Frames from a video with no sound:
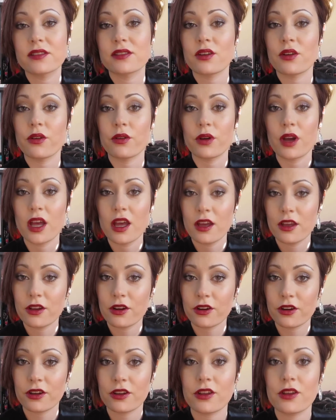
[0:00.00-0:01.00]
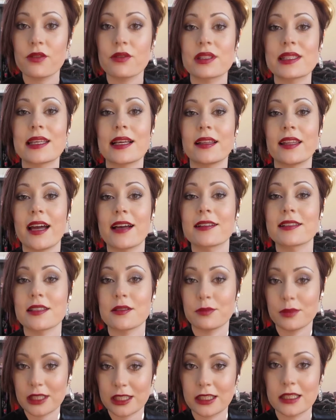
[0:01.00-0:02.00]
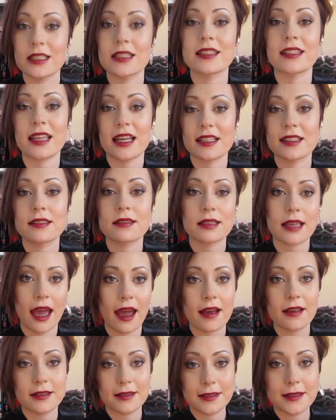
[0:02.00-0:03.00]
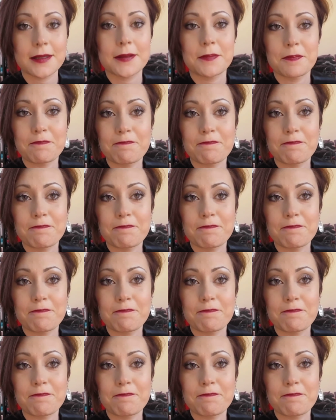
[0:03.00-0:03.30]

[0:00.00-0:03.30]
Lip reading: so you're using less emissions, less gas.